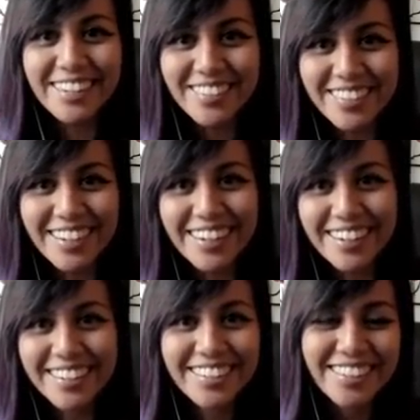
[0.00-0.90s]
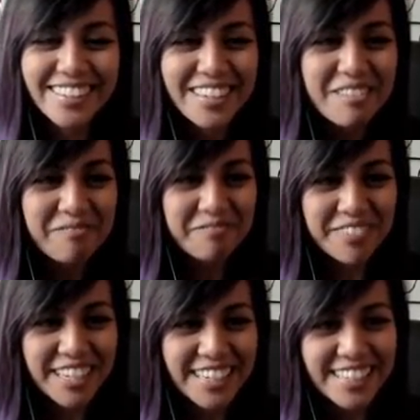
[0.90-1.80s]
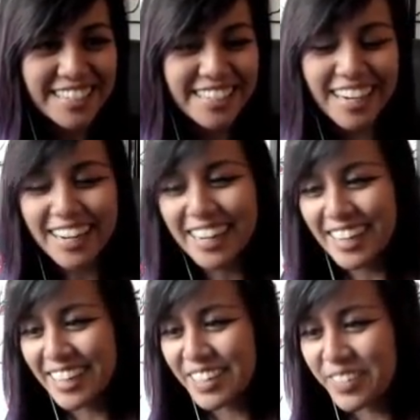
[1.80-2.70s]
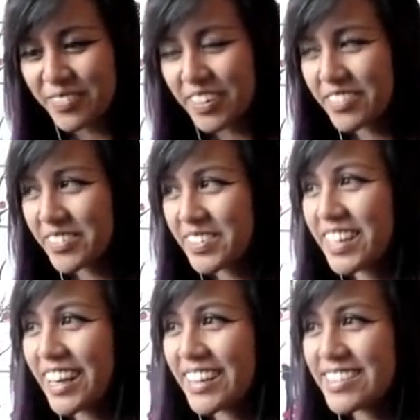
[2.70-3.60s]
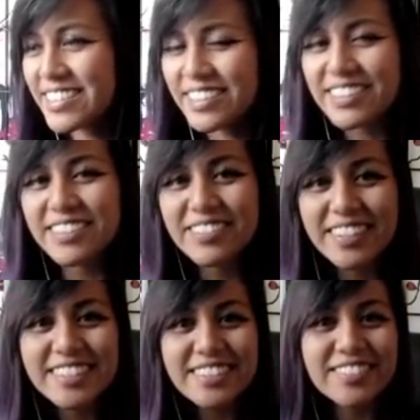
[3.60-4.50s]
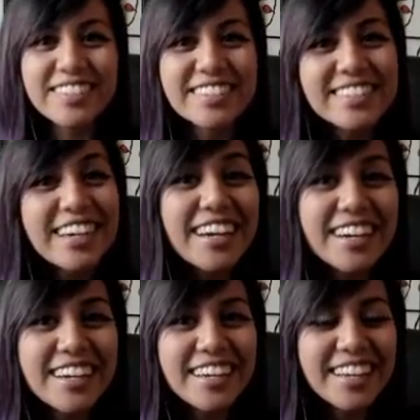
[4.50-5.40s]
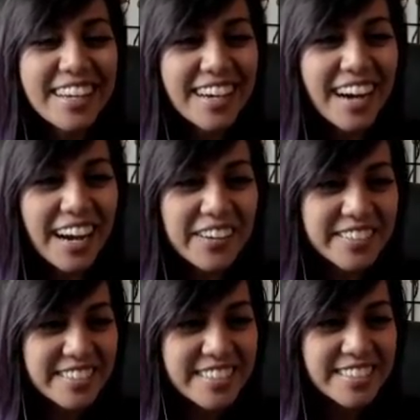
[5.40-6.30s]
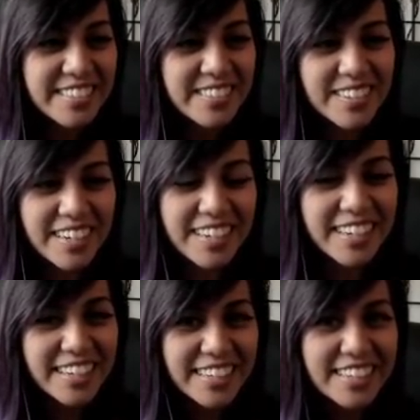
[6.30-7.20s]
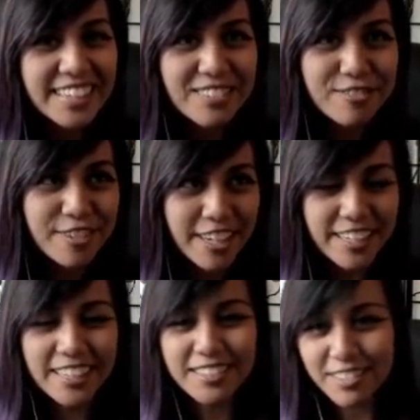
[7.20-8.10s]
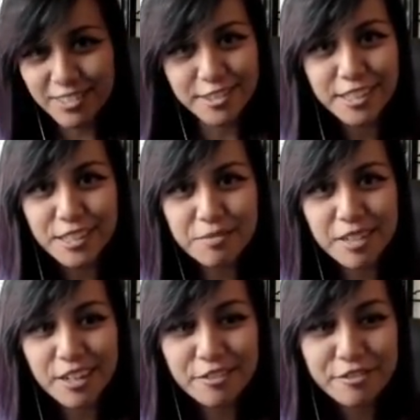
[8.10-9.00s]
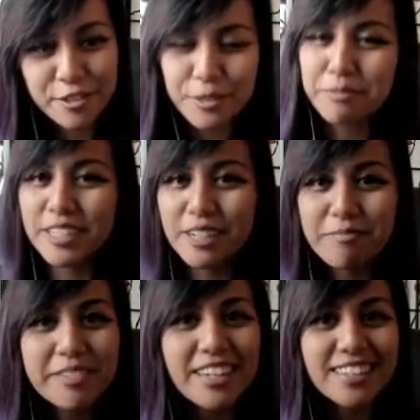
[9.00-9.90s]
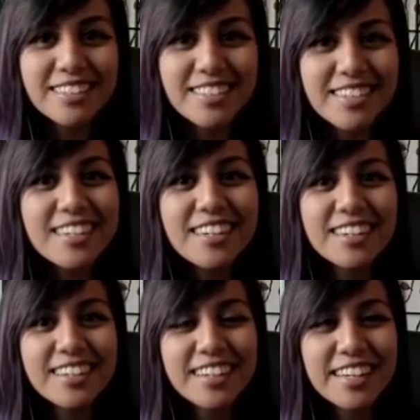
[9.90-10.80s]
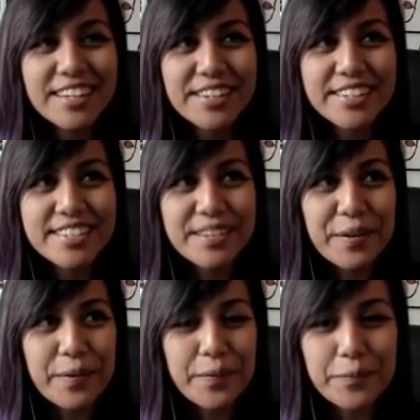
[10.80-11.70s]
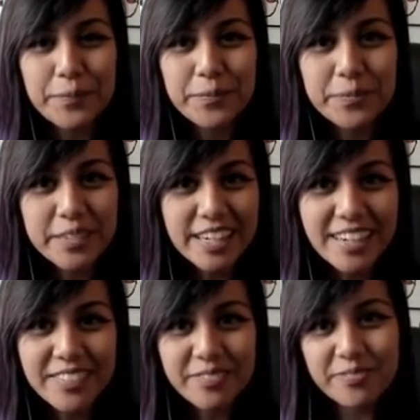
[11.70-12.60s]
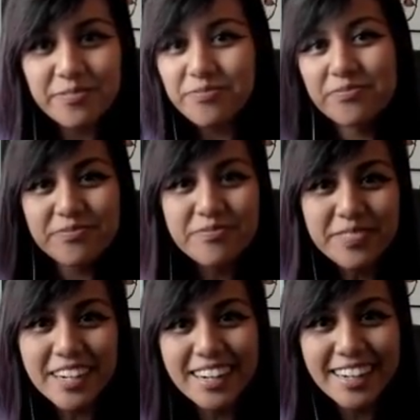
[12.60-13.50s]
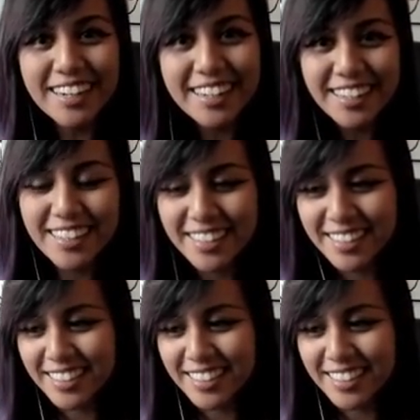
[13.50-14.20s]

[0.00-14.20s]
I don't know. But yeah, I hope everyone has a good rest of their day. I will see you on Friday's stream at 4 p.m. PST. So yeah, bye.